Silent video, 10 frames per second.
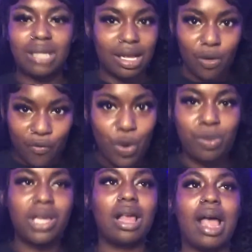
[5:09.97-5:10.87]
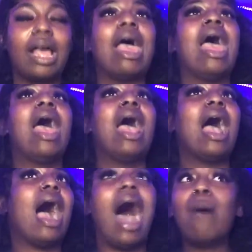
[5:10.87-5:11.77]
Like, you feel me? Like,
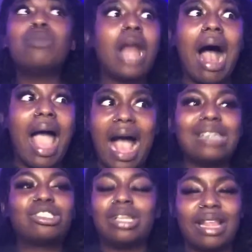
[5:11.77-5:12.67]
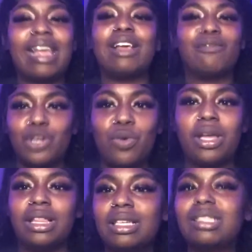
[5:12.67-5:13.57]
I'm not actually thinking of
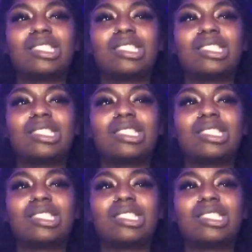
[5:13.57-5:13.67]
doing this.